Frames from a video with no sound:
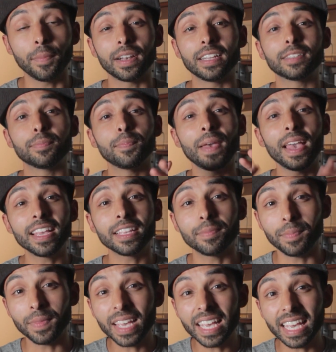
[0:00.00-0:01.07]
but it made
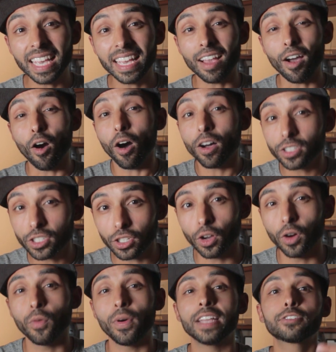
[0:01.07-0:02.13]
me
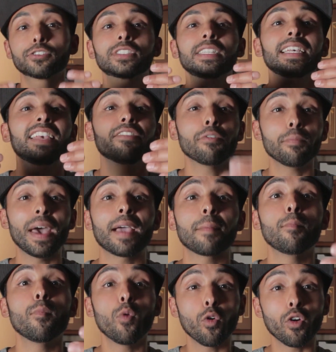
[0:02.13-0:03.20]
also interested in giving
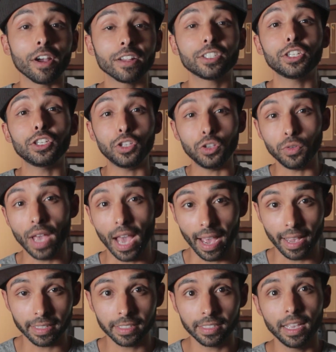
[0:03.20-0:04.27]
back more to you
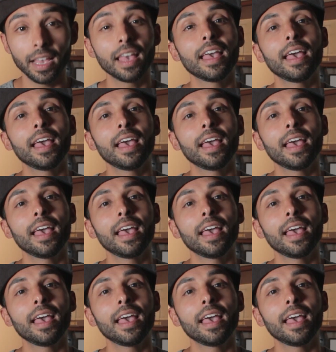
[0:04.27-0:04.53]
guys.